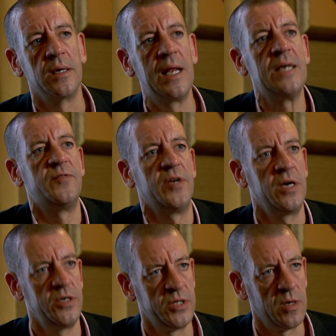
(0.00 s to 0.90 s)

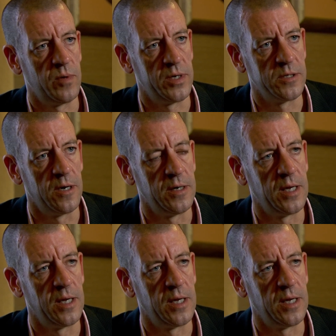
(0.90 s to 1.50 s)
classification that went on,